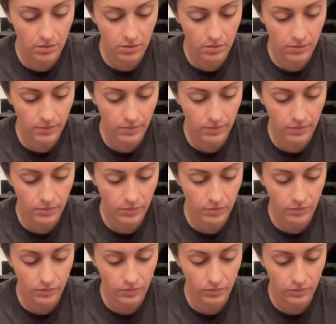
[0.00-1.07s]

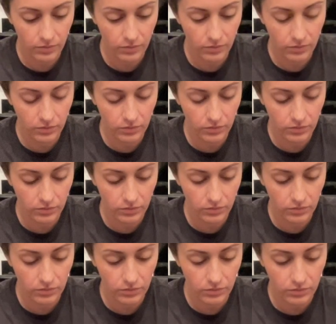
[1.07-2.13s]

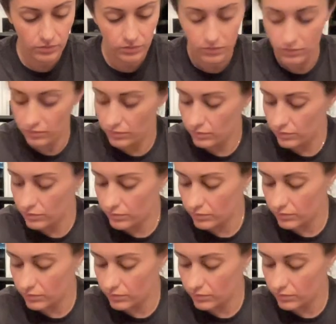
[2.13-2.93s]
No one is speaking in this clip.